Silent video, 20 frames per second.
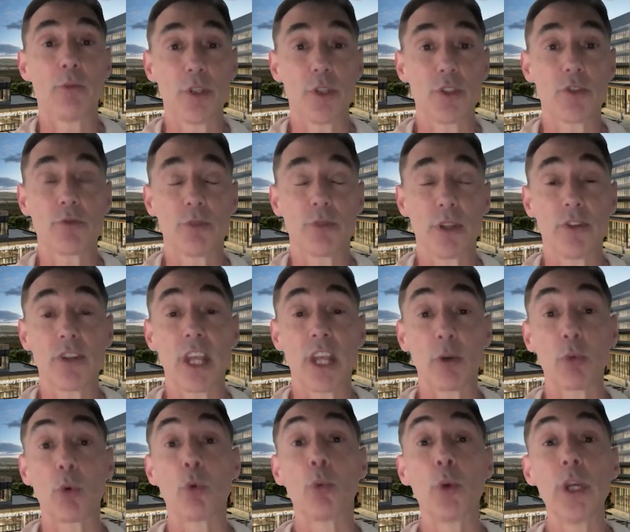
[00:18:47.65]
which is
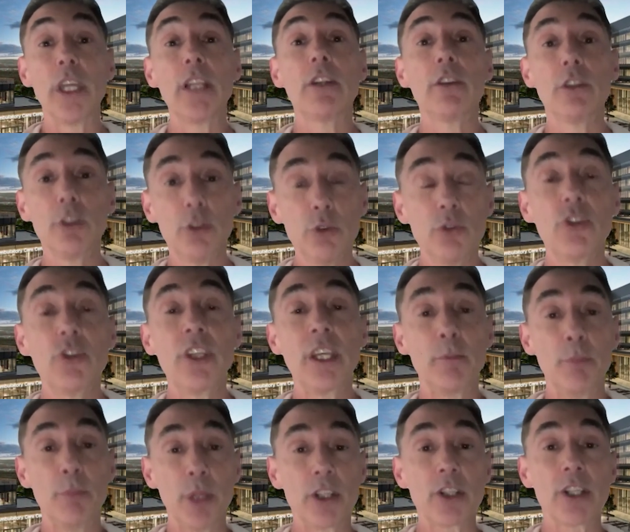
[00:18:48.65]
like, will we lose the
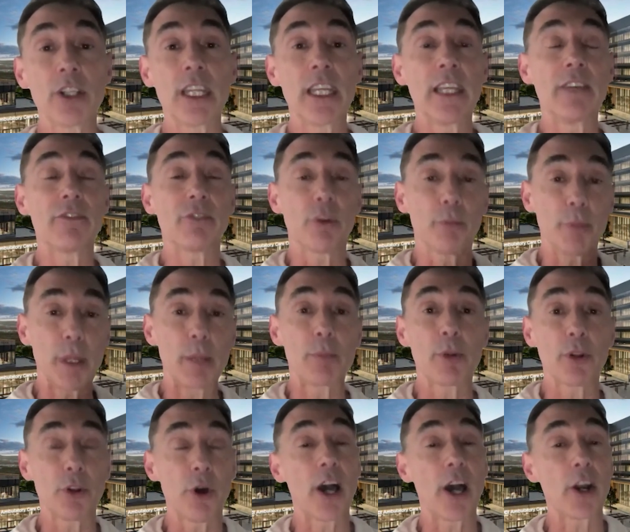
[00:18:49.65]
ability for people
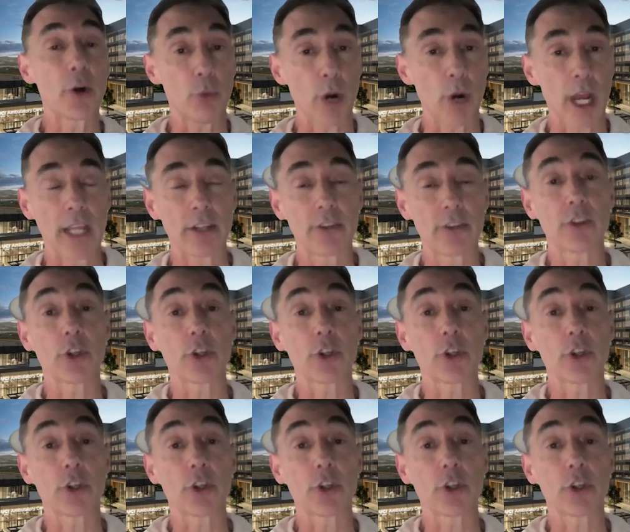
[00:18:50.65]
to know how to write,